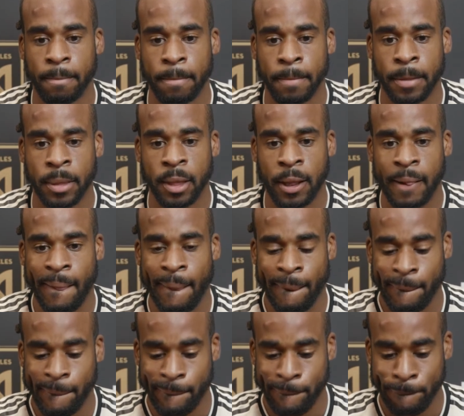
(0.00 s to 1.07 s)
All right, thanks.
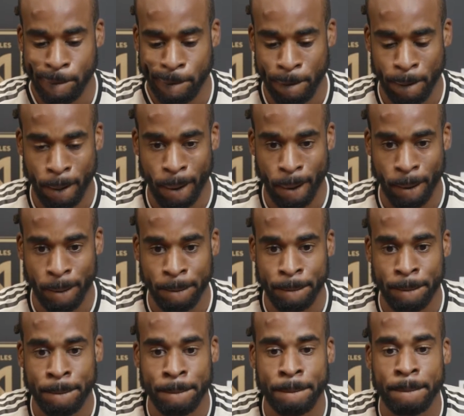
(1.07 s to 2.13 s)
We'll get started with
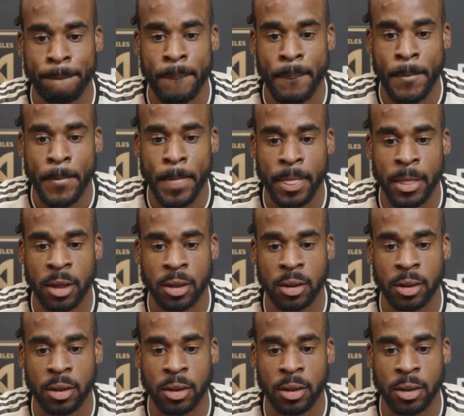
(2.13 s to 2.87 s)
Katya. Go ahead, Katya.